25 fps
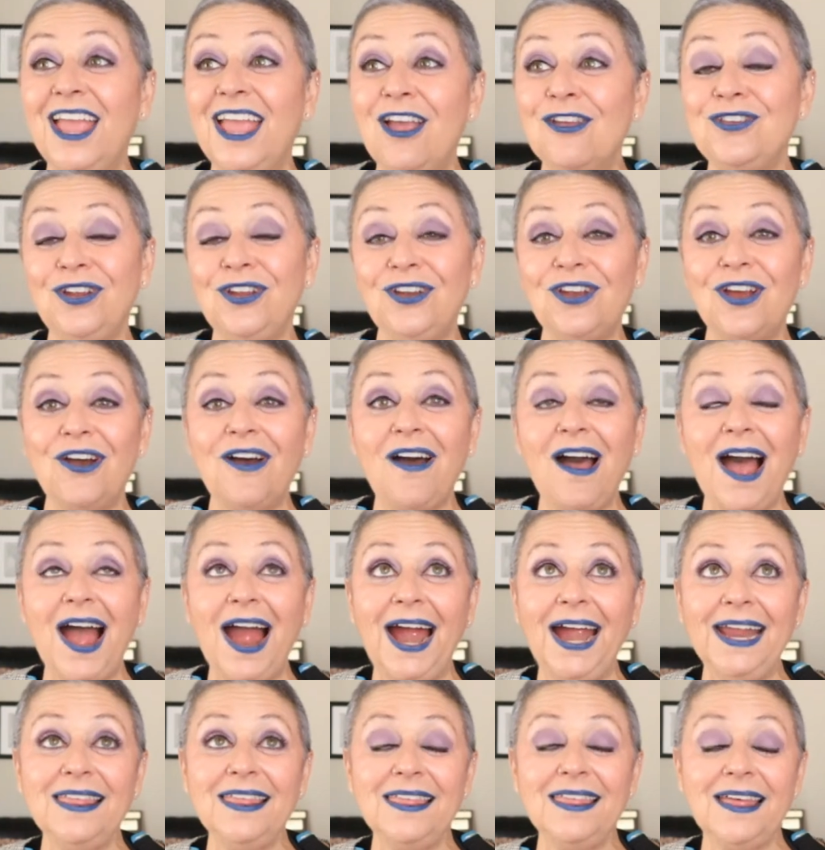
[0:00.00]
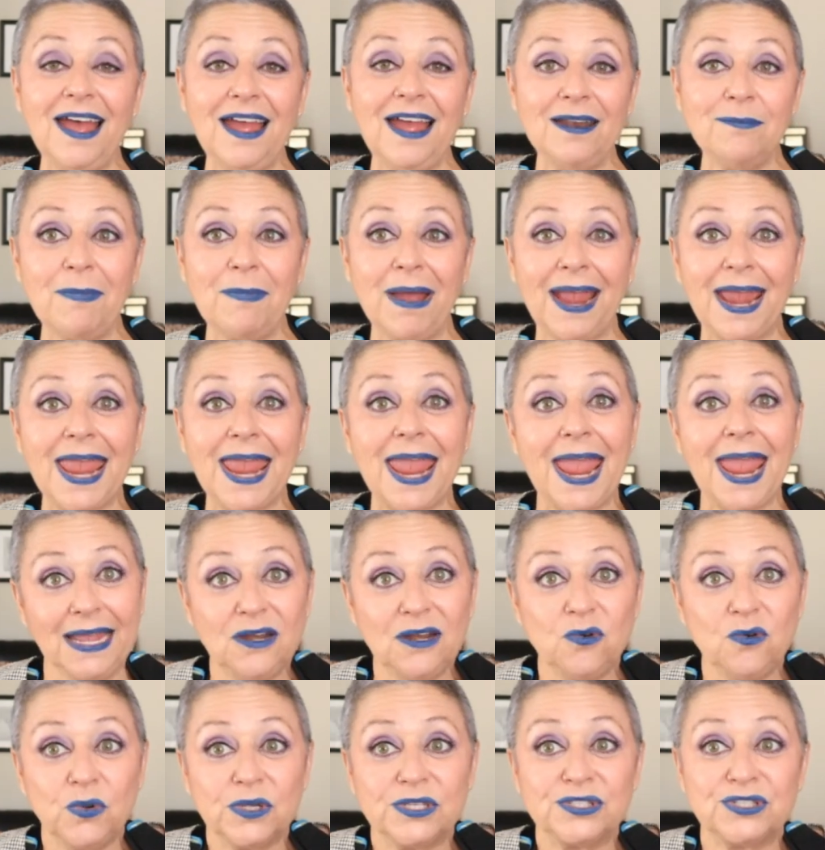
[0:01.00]
You know, I thought my
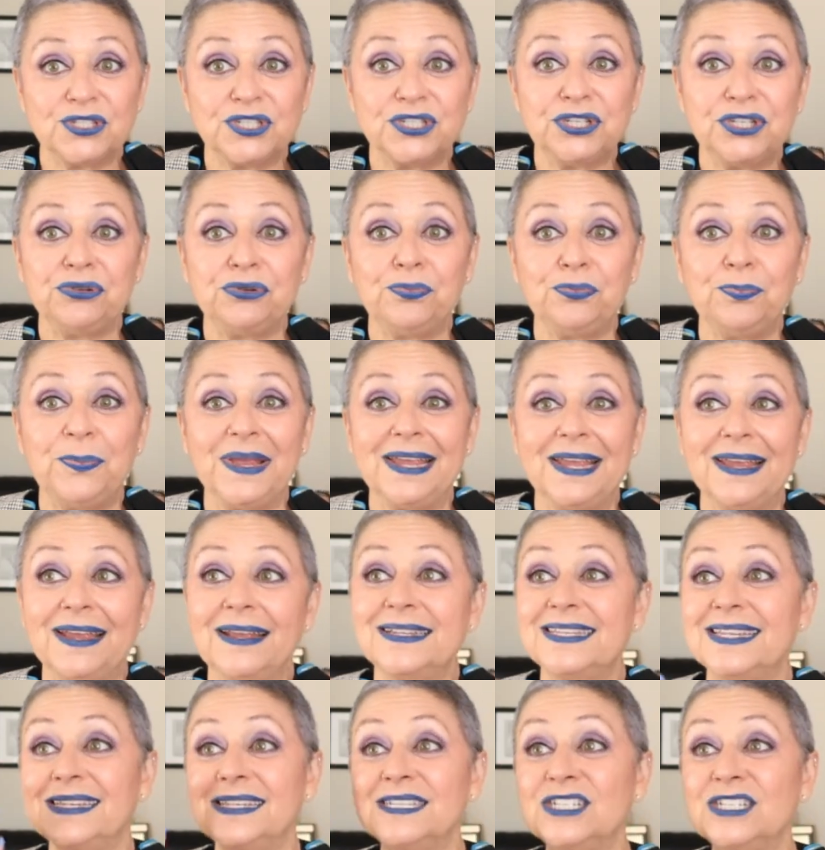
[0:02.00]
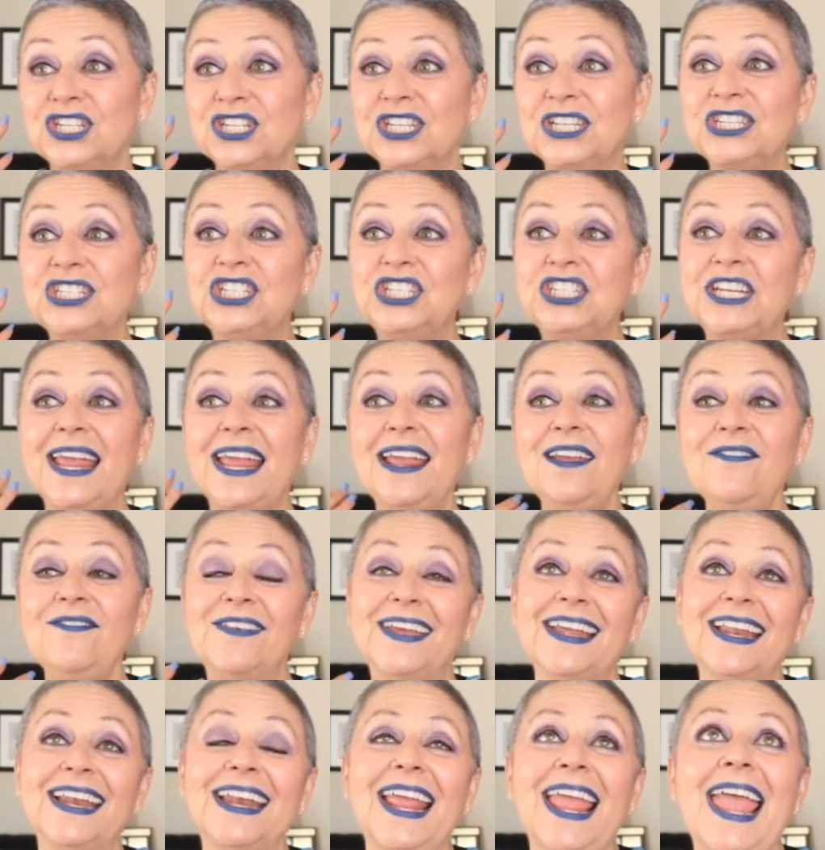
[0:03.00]
head was too big to, to shave
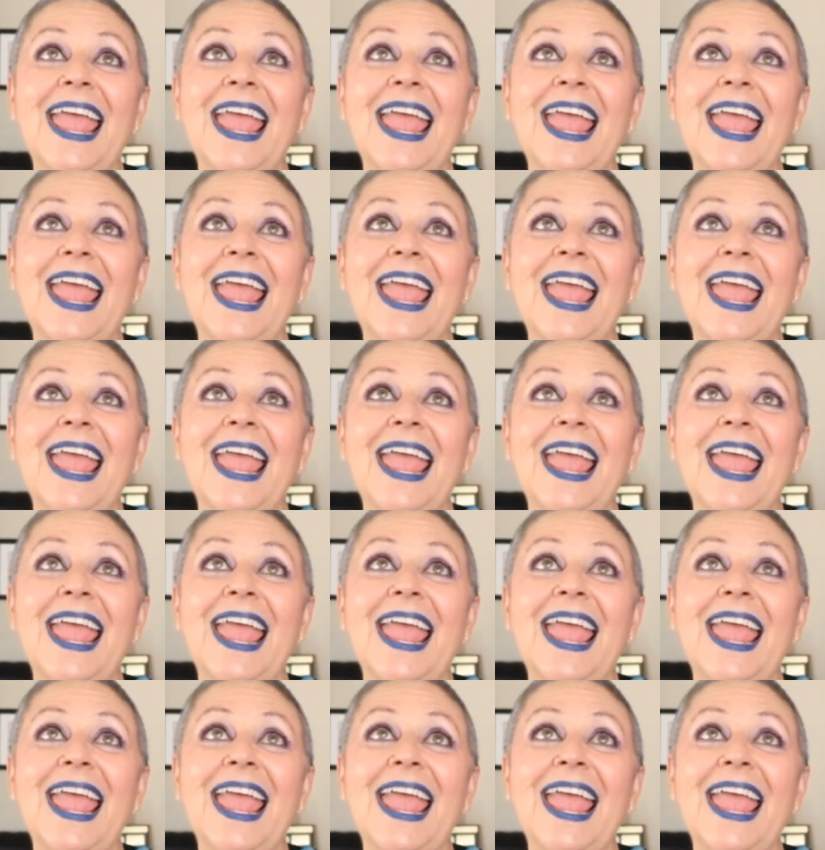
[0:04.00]
it.